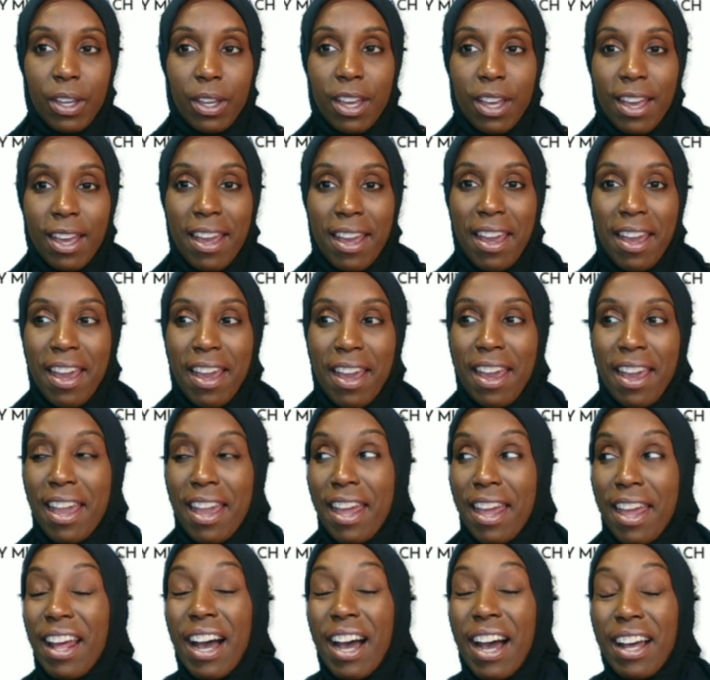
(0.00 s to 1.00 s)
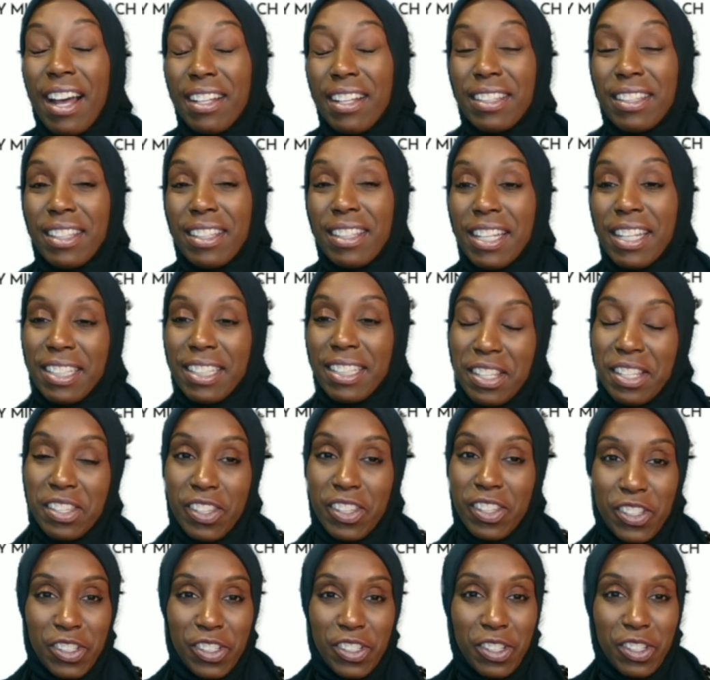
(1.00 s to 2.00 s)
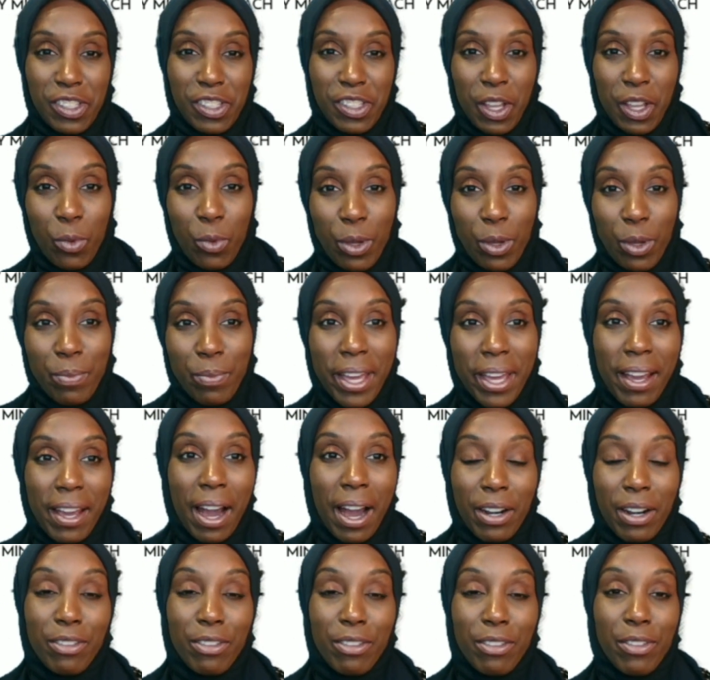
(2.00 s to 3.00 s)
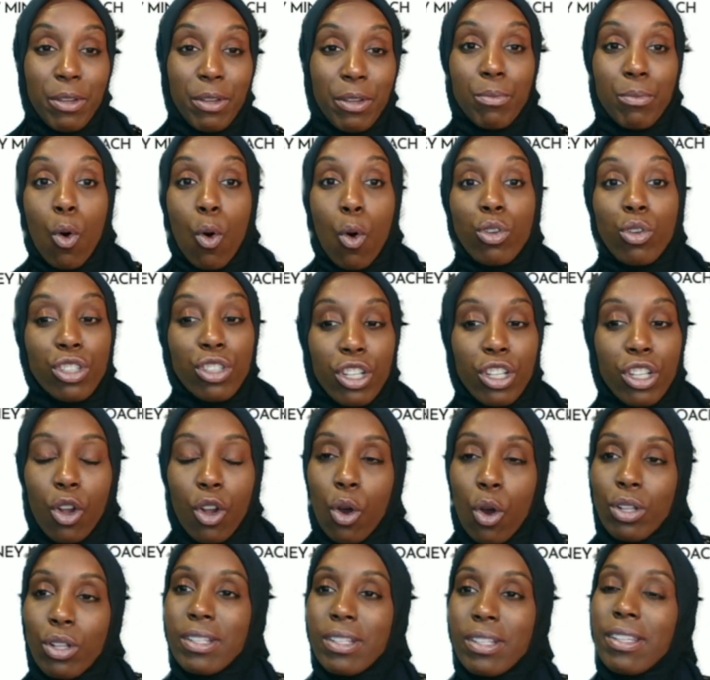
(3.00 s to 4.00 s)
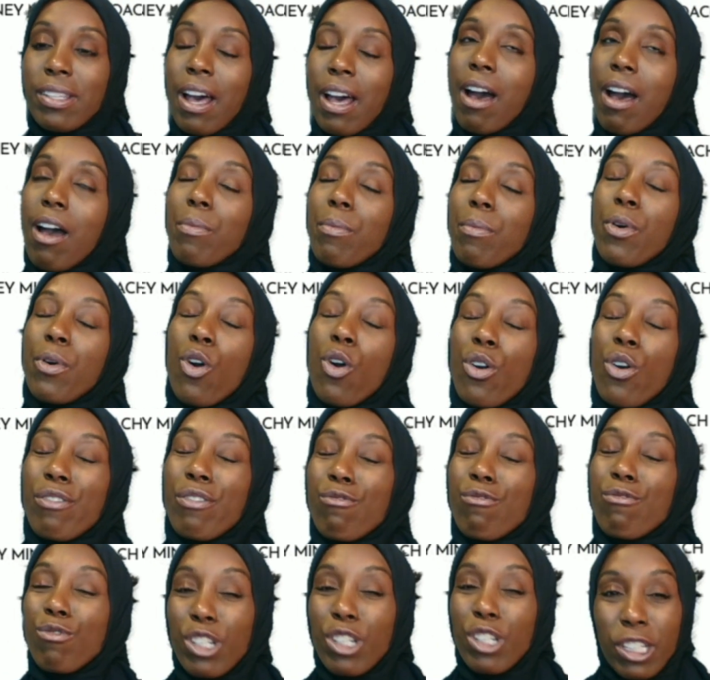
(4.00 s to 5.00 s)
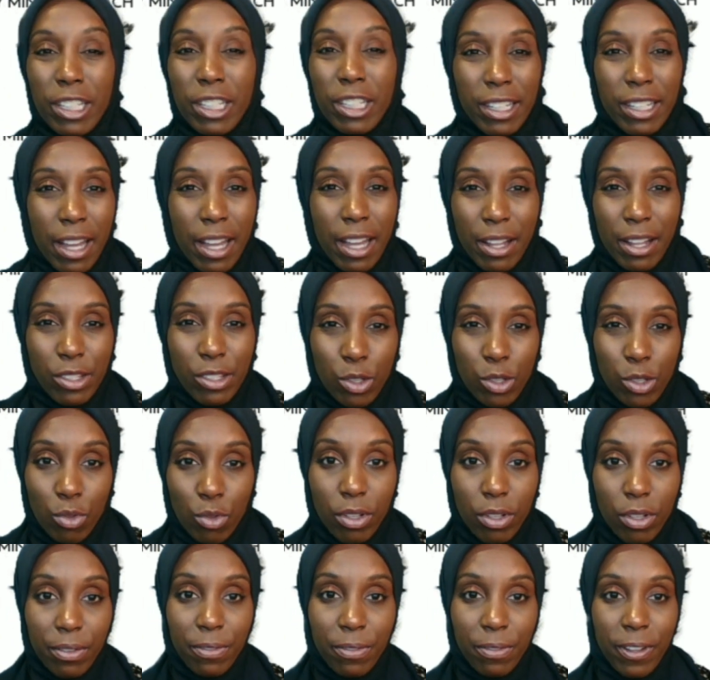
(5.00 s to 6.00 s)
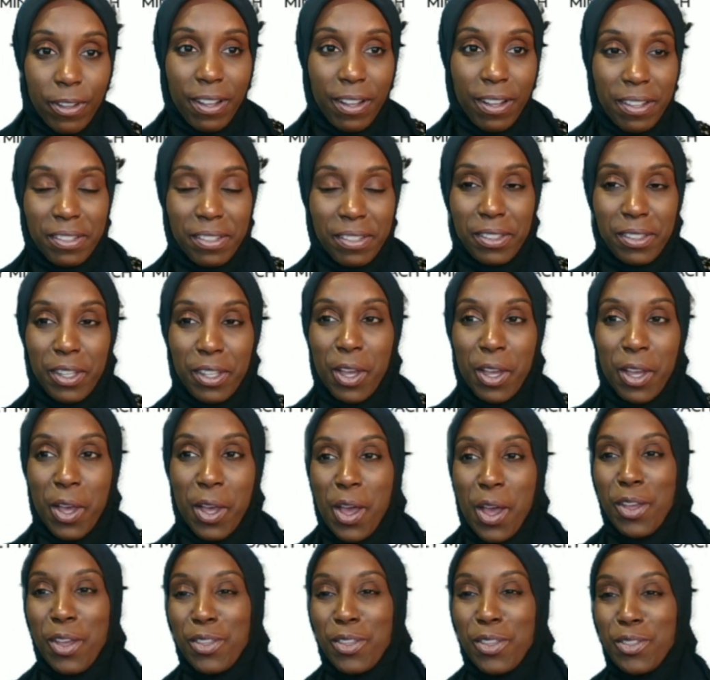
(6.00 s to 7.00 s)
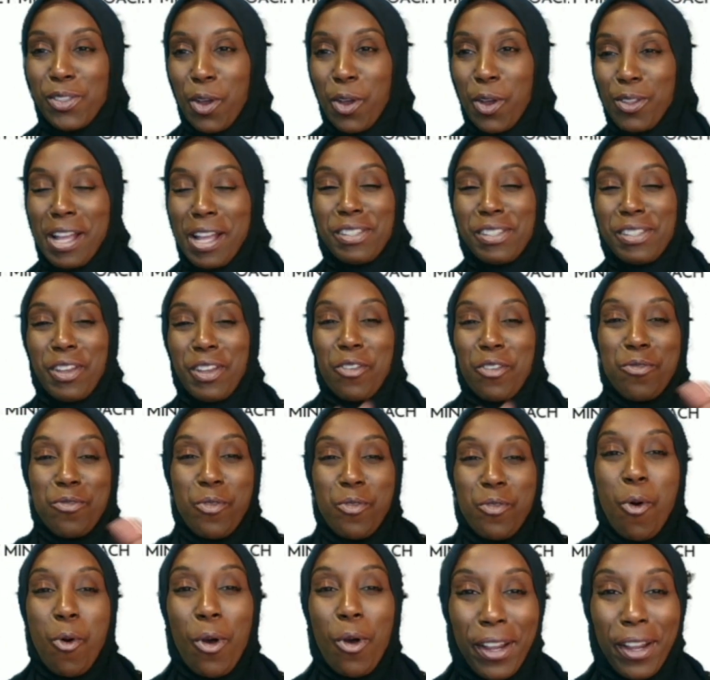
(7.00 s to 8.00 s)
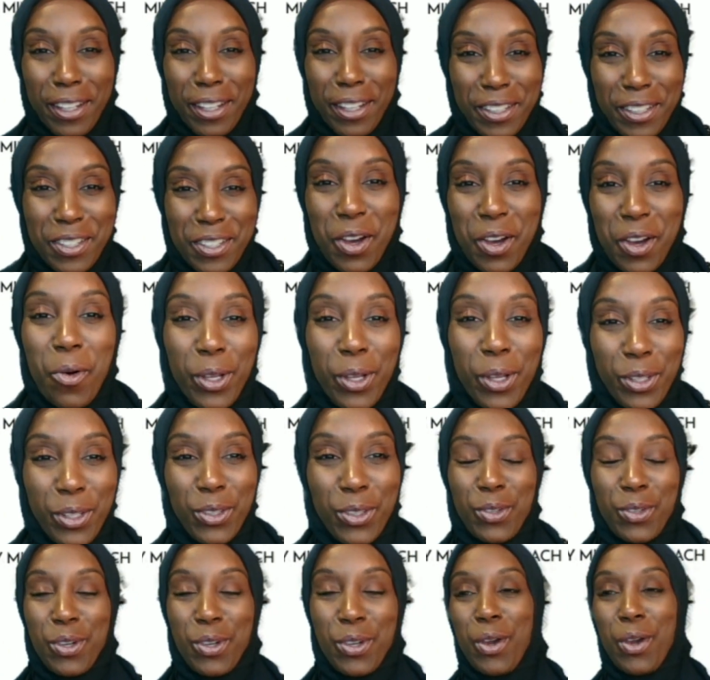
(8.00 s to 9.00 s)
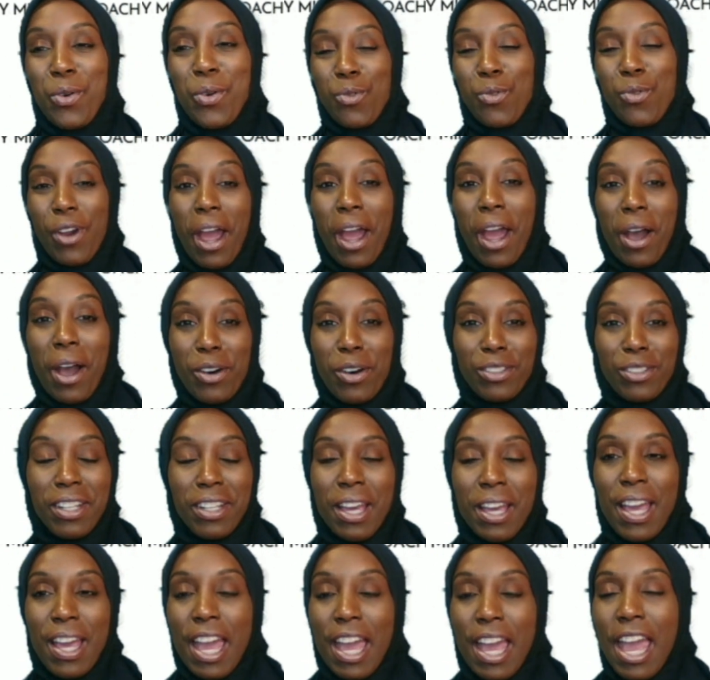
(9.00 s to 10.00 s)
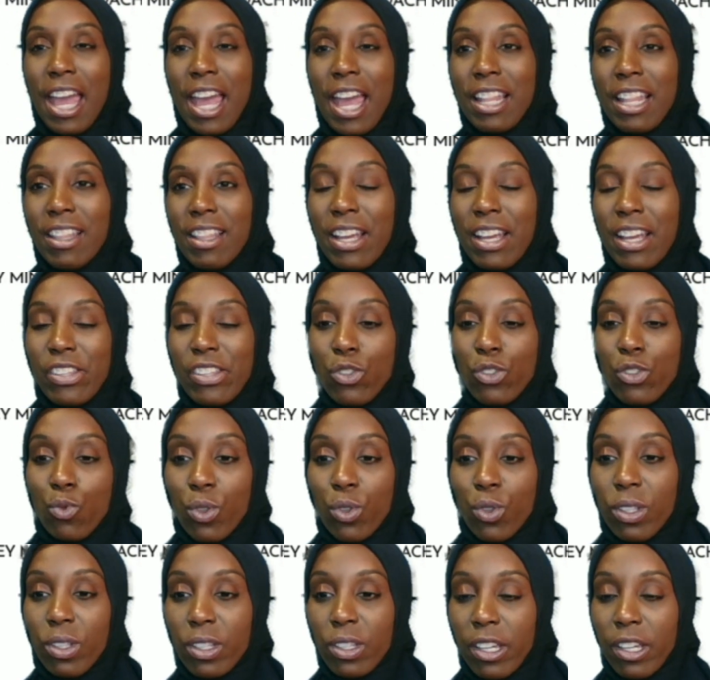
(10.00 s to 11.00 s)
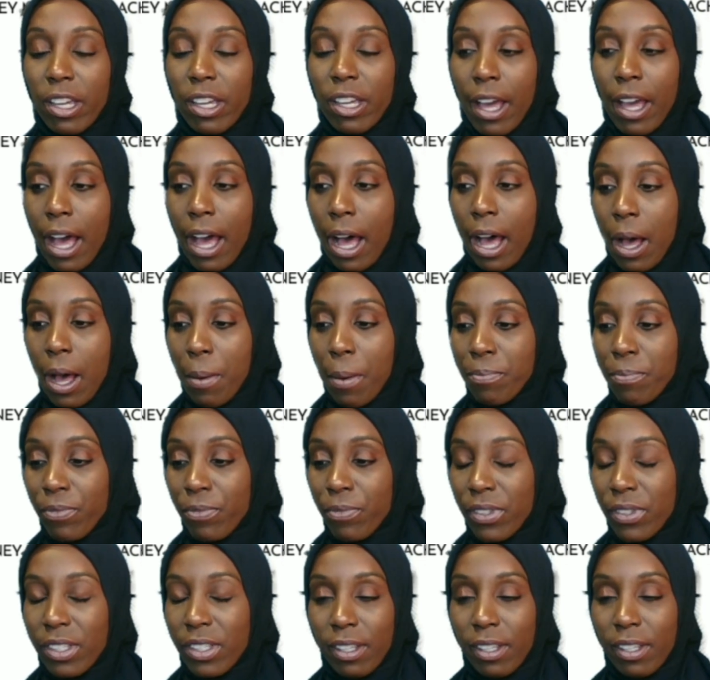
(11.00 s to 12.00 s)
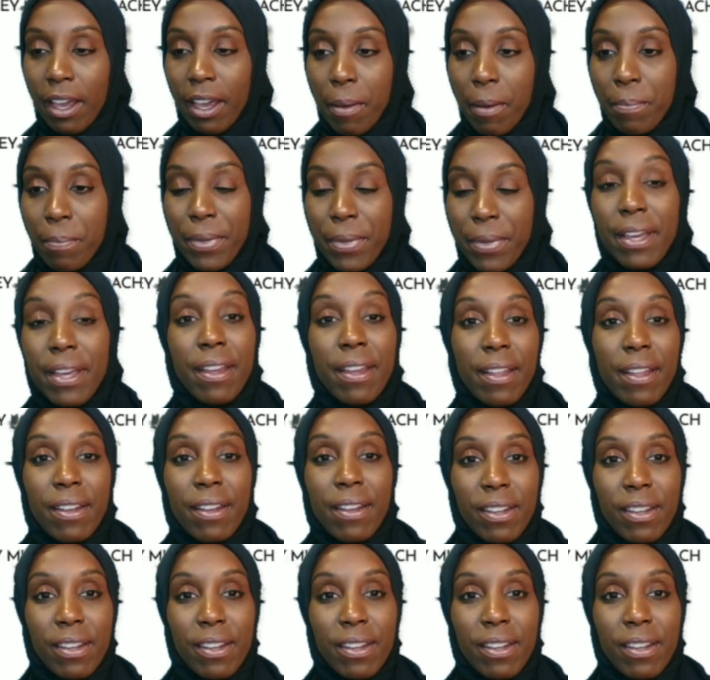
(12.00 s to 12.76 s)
And the decisions that we make out of emotion all the time are really not so good for us. So let's avoid going through that route, and let's really tap in